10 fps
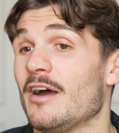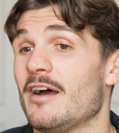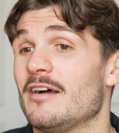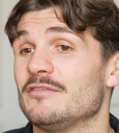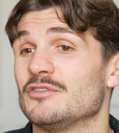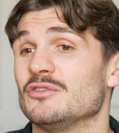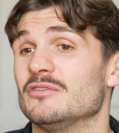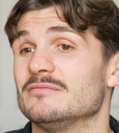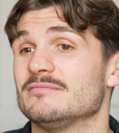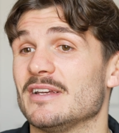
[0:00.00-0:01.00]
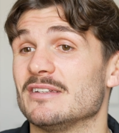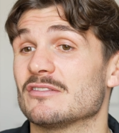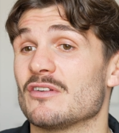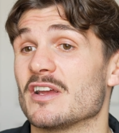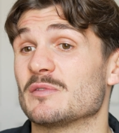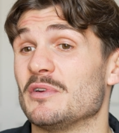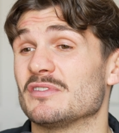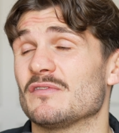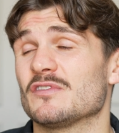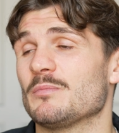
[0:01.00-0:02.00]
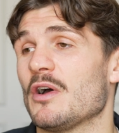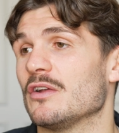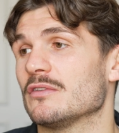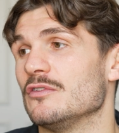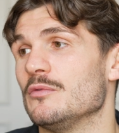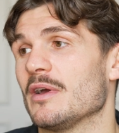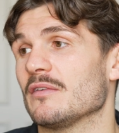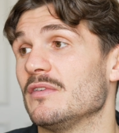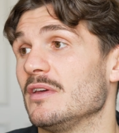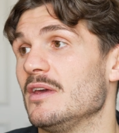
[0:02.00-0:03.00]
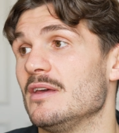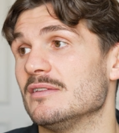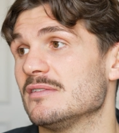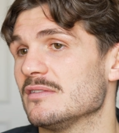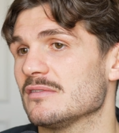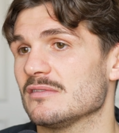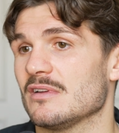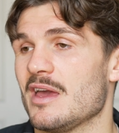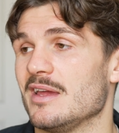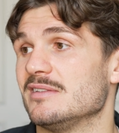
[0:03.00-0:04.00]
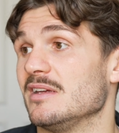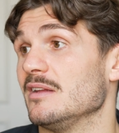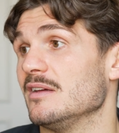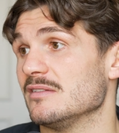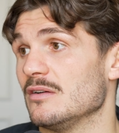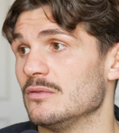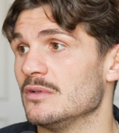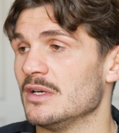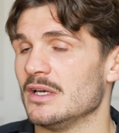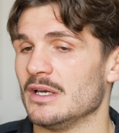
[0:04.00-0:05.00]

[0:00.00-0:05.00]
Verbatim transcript: uh, for sure. It's great experience. I've sparred Eubank for years since I was like 18 years old.